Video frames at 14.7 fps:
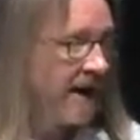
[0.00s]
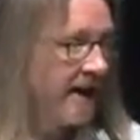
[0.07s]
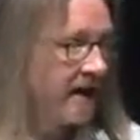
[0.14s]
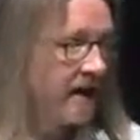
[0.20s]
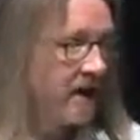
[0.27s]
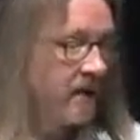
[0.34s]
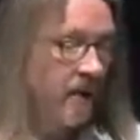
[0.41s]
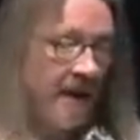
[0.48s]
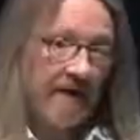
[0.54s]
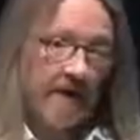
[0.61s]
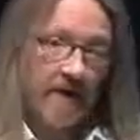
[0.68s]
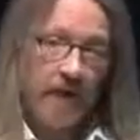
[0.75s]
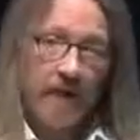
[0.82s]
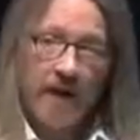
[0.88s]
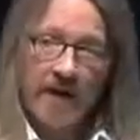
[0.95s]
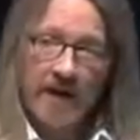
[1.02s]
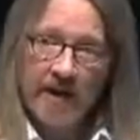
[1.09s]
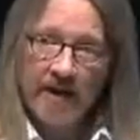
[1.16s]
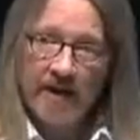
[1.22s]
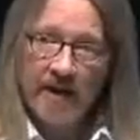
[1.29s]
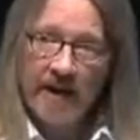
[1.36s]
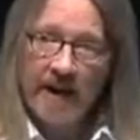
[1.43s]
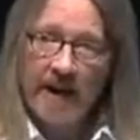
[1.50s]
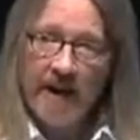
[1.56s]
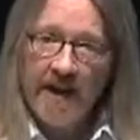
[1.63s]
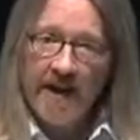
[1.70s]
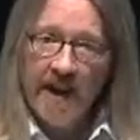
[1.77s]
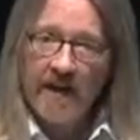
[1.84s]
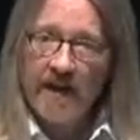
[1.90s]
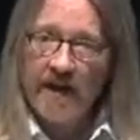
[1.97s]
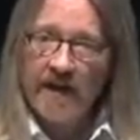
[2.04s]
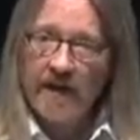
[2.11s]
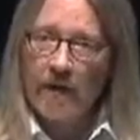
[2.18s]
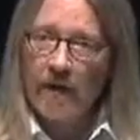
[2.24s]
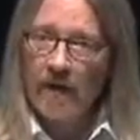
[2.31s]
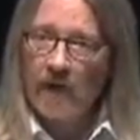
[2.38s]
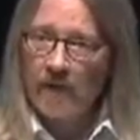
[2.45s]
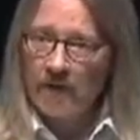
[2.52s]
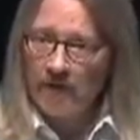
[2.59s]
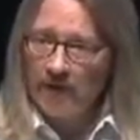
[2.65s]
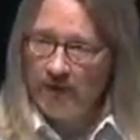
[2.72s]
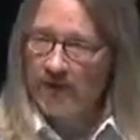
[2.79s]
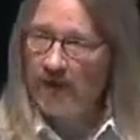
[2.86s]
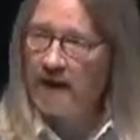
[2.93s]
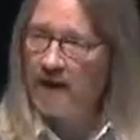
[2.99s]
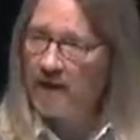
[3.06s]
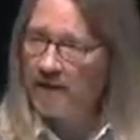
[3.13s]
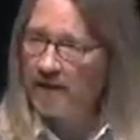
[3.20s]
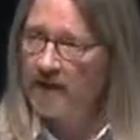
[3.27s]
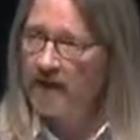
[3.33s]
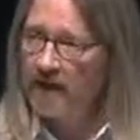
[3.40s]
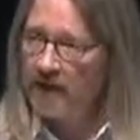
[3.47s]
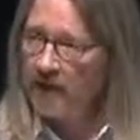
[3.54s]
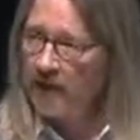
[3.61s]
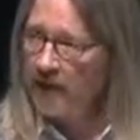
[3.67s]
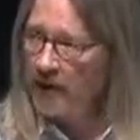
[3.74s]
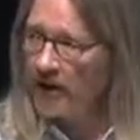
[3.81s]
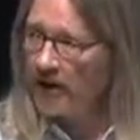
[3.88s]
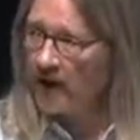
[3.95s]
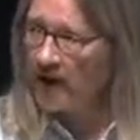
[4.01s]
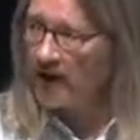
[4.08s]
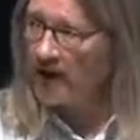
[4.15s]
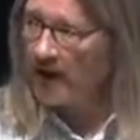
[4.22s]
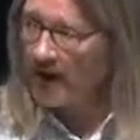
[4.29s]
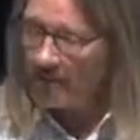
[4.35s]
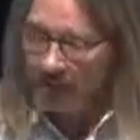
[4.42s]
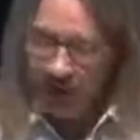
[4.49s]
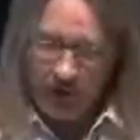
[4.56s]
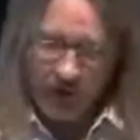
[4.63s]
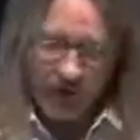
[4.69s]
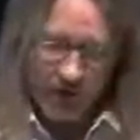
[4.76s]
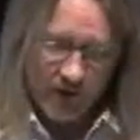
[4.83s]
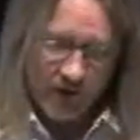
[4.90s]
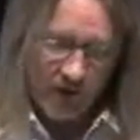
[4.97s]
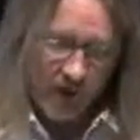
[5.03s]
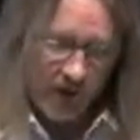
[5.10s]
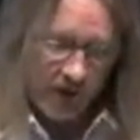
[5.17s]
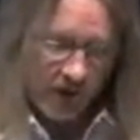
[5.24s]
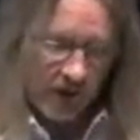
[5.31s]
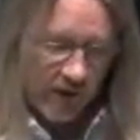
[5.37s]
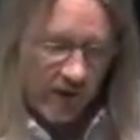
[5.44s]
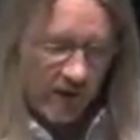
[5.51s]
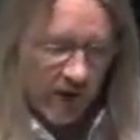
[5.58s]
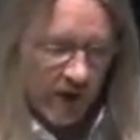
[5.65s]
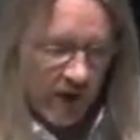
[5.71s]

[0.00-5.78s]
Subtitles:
It's new ways of drug delivery. It's this whole field of tissue engineering that I mentioned earlier.